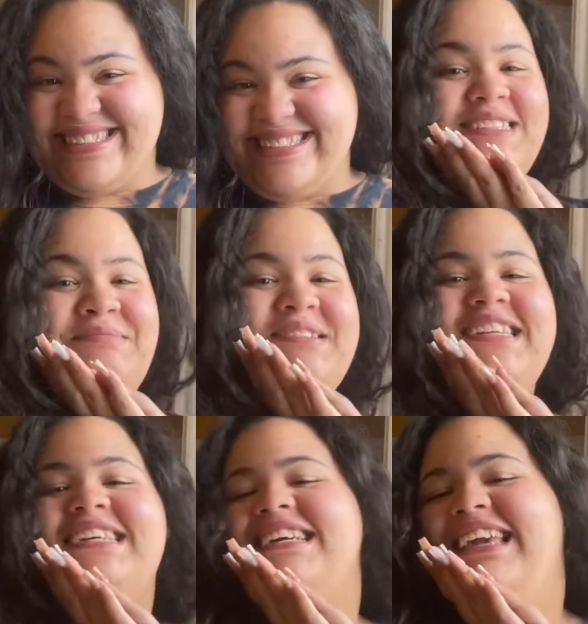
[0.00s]
Good
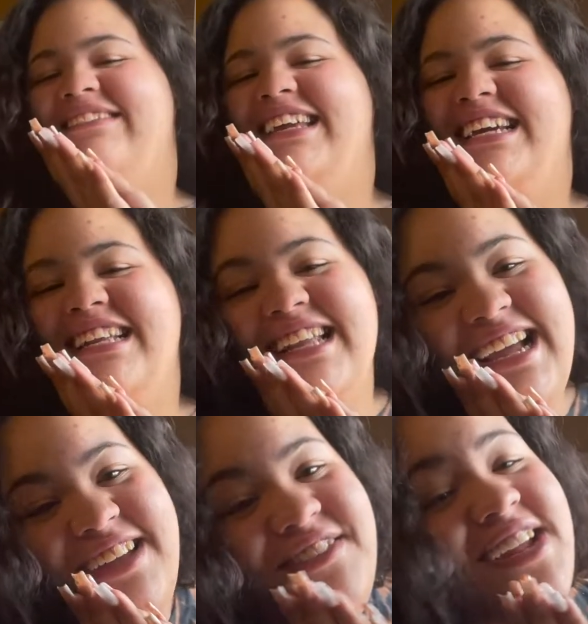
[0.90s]
morning, good evening, good
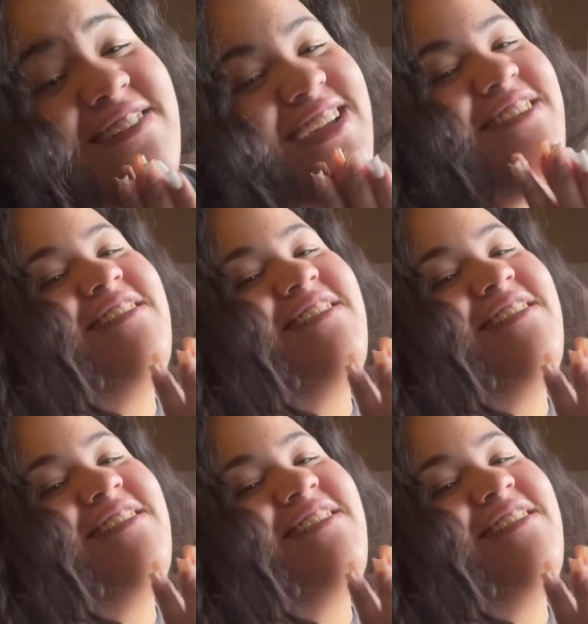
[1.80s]
night, whenever you're